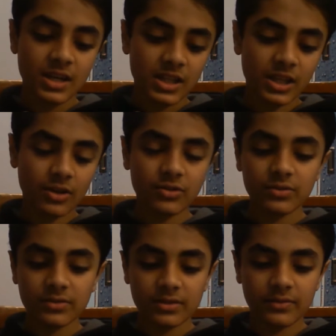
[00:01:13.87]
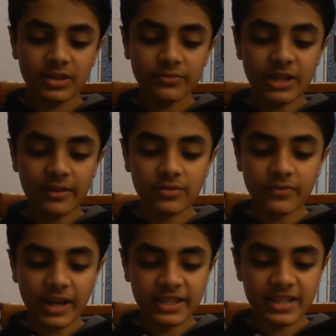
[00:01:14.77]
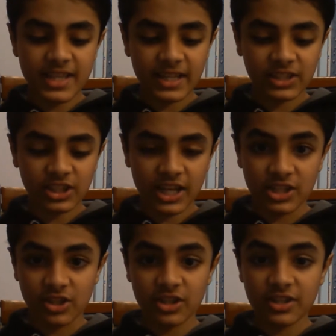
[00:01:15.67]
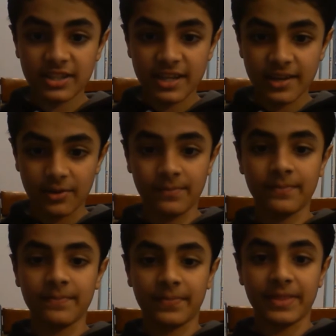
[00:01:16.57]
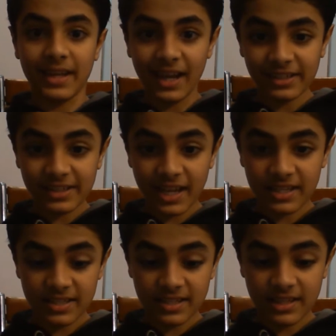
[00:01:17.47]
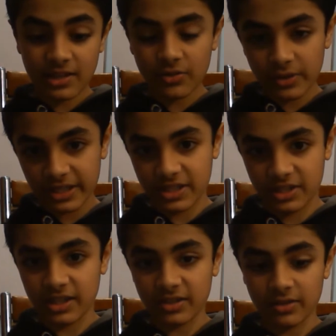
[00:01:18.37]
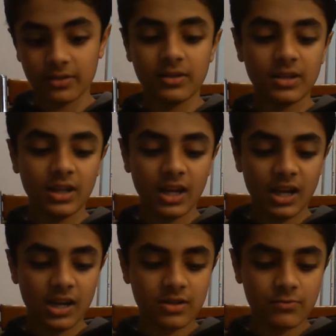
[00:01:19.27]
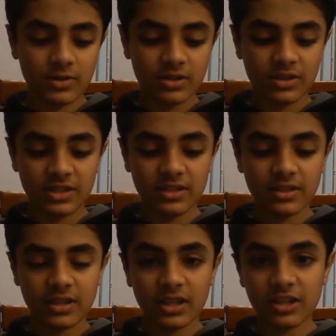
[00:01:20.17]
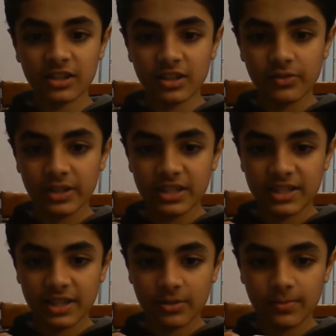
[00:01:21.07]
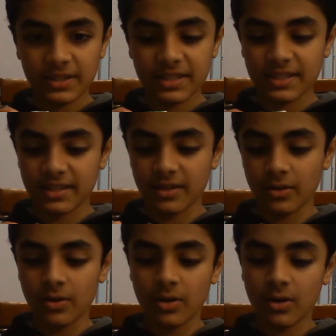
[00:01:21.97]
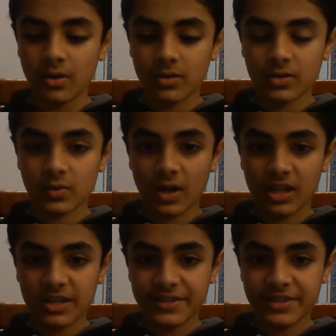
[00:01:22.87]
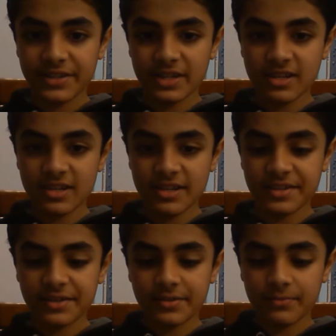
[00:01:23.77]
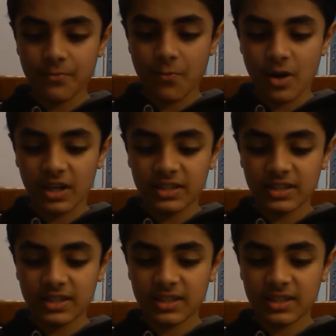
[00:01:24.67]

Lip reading: Now we have to find the next edge. It's here. And it has the green sticker. And where is it? The green center piece is here. So I'll tilt it once.